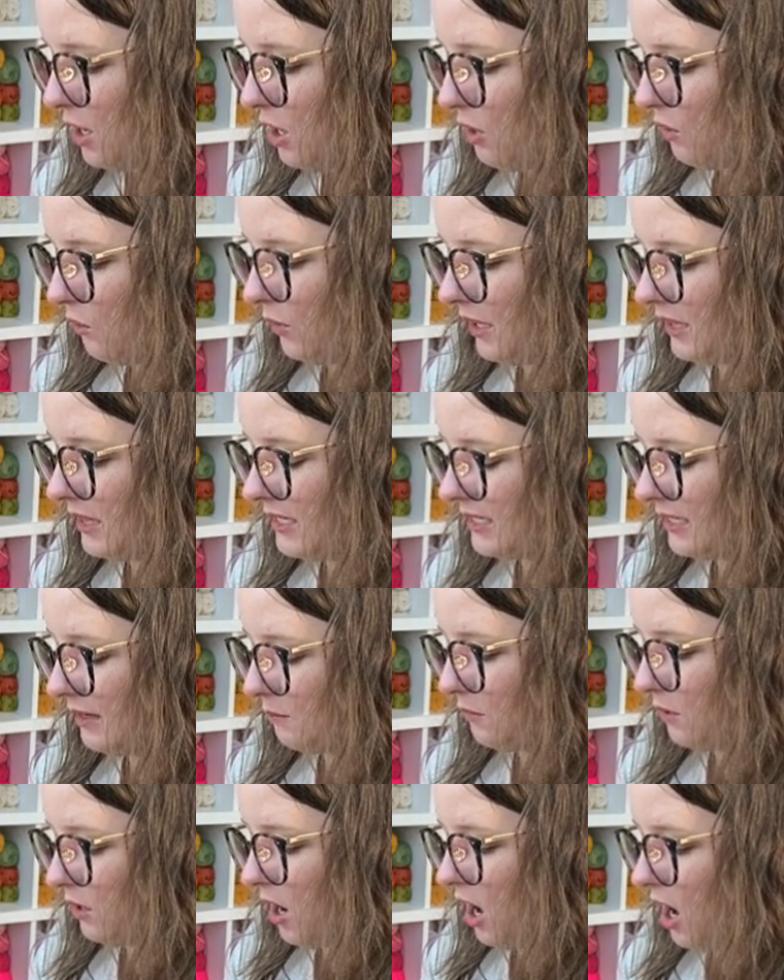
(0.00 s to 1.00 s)
with
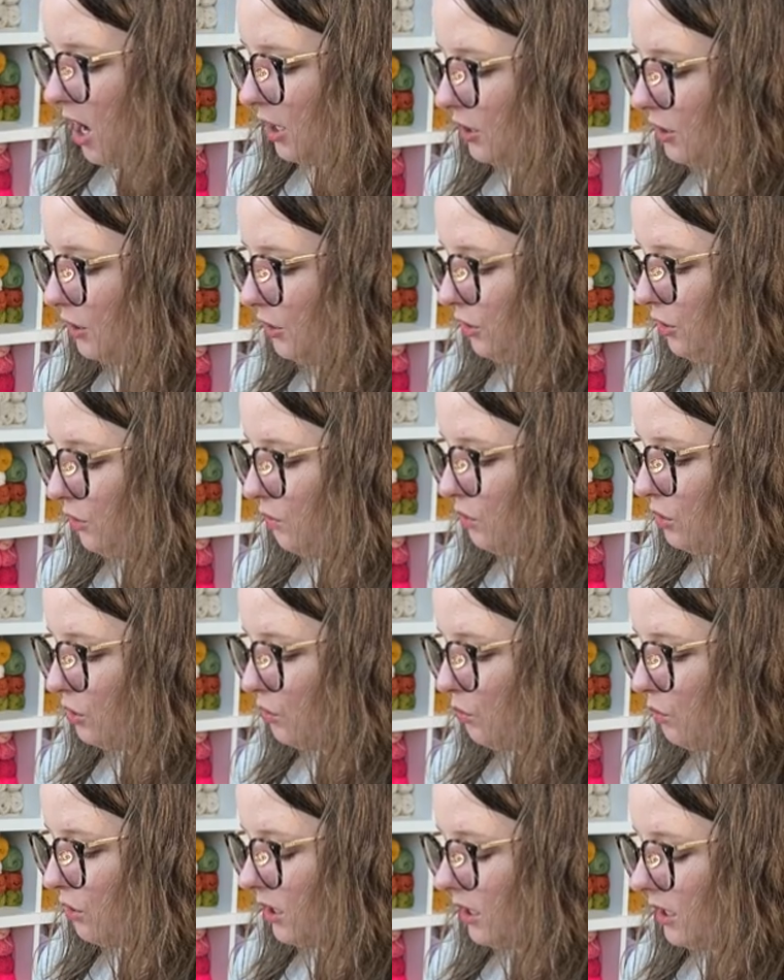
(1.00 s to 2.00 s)
some hot glue
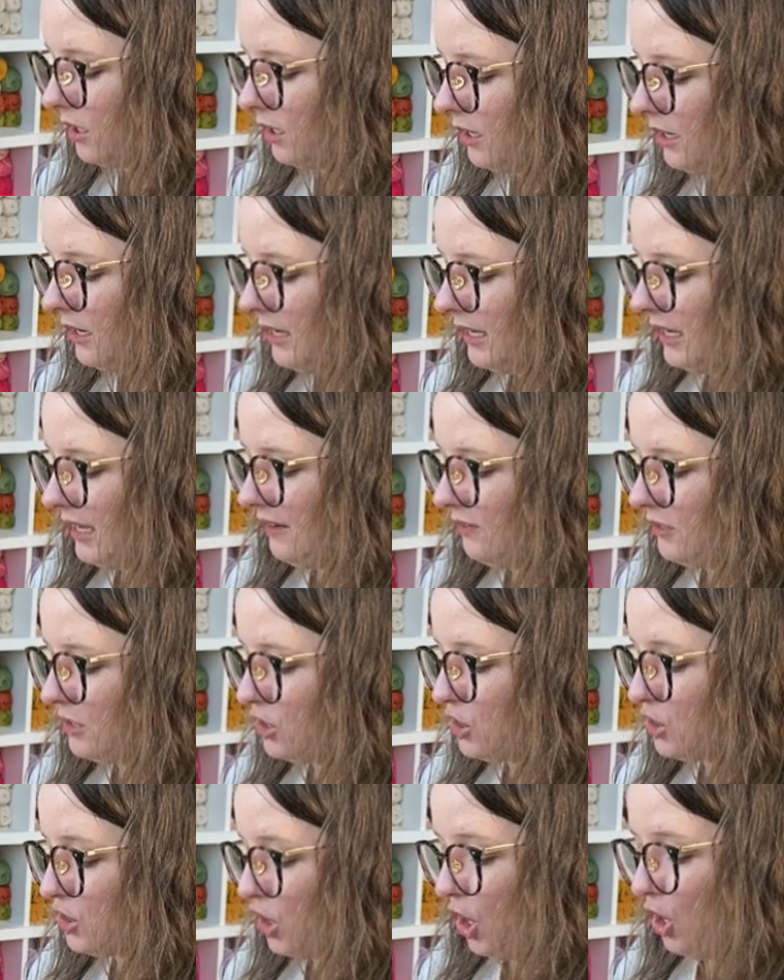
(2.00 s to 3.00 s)
or even
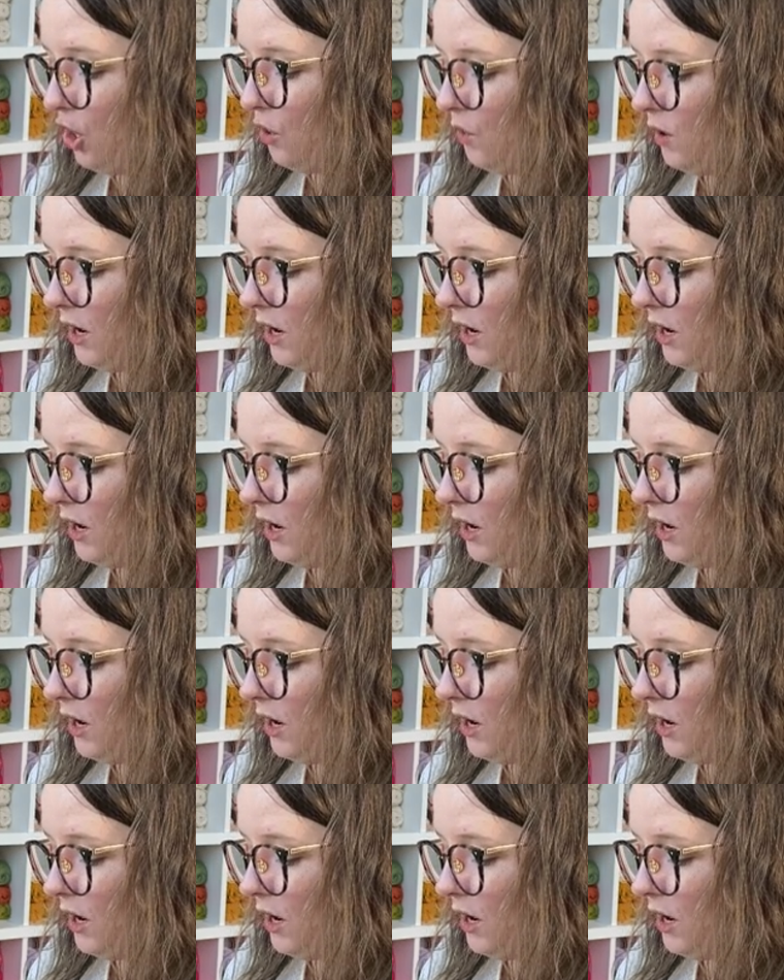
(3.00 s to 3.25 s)
sew.